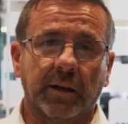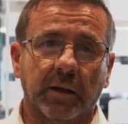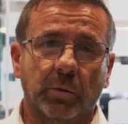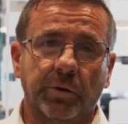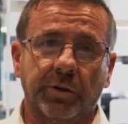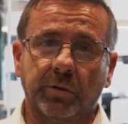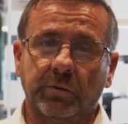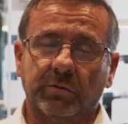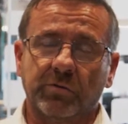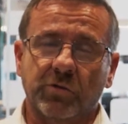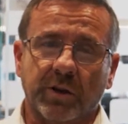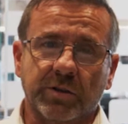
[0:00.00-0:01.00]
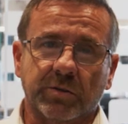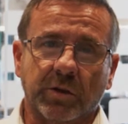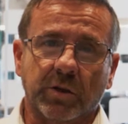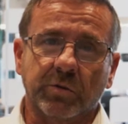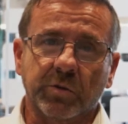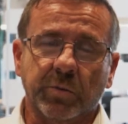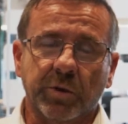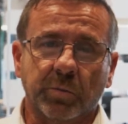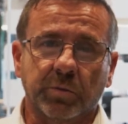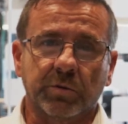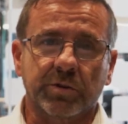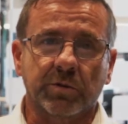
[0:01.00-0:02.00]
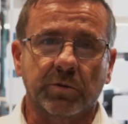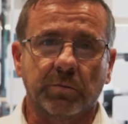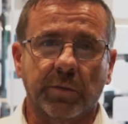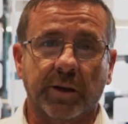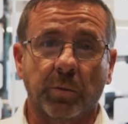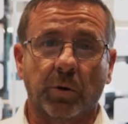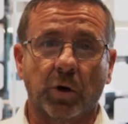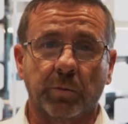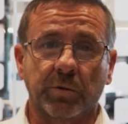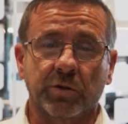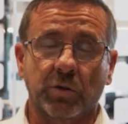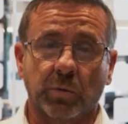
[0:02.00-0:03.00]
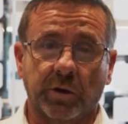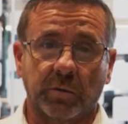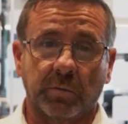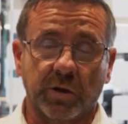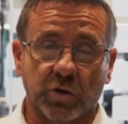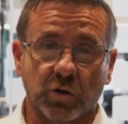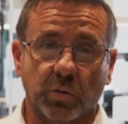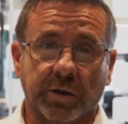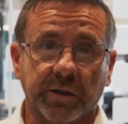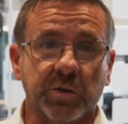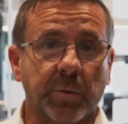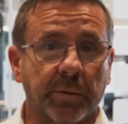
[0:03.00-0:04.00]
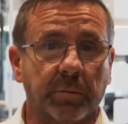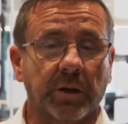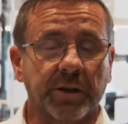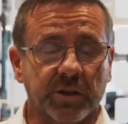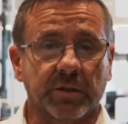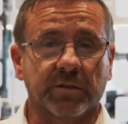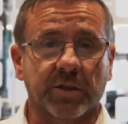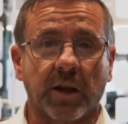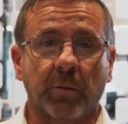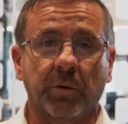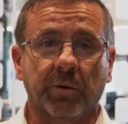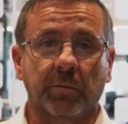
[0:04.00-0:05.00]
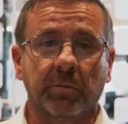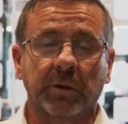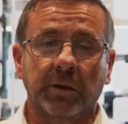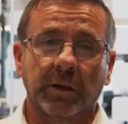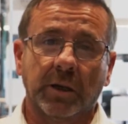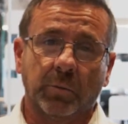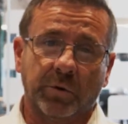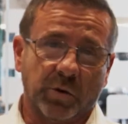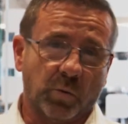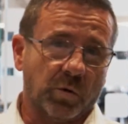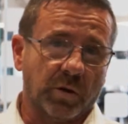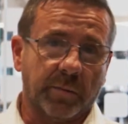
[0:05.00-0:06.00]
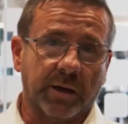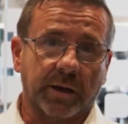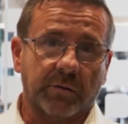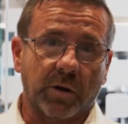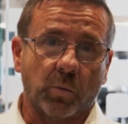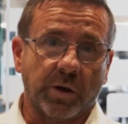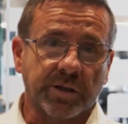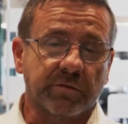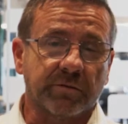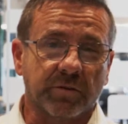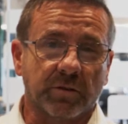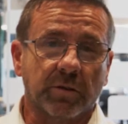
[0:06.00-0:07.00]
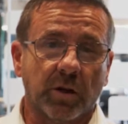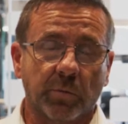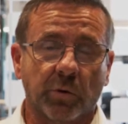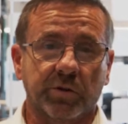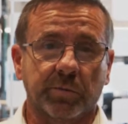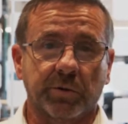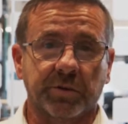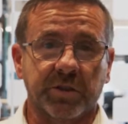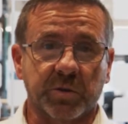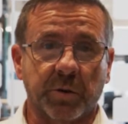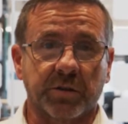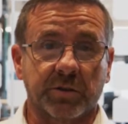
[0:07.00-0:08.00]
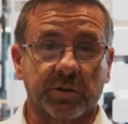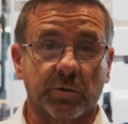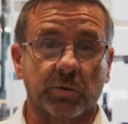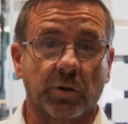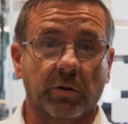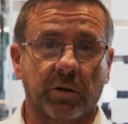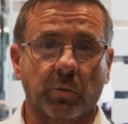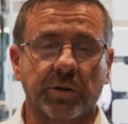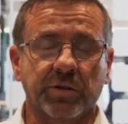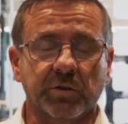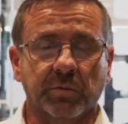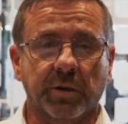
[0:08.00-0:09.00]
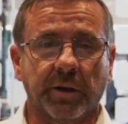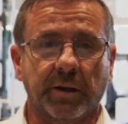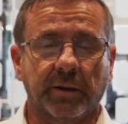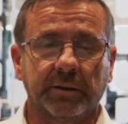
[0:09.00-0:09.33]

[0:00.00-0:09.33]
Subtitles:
We do try to encourage people to make appointments so we can make sure we can spend plenty of time with them. We don't want them hanging around waiting for a Motability specialist who's already with somebody.